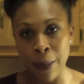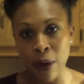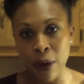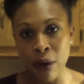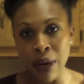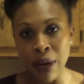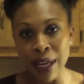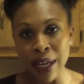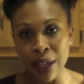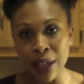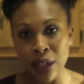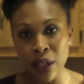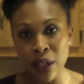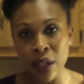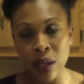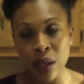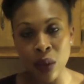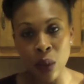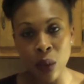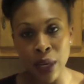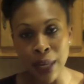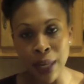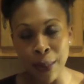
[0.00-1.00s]
grinder
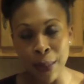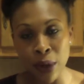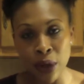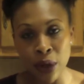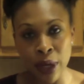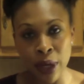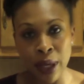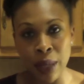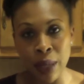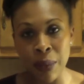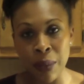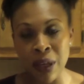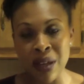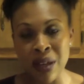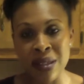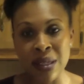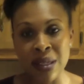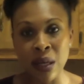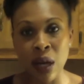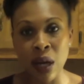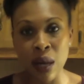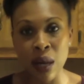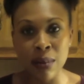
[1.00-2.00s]
when I'm cooking because
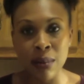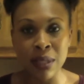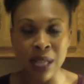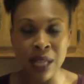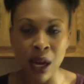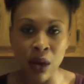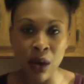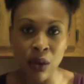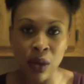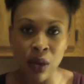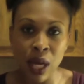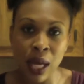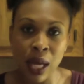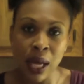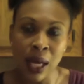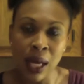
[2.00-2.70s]
it comes out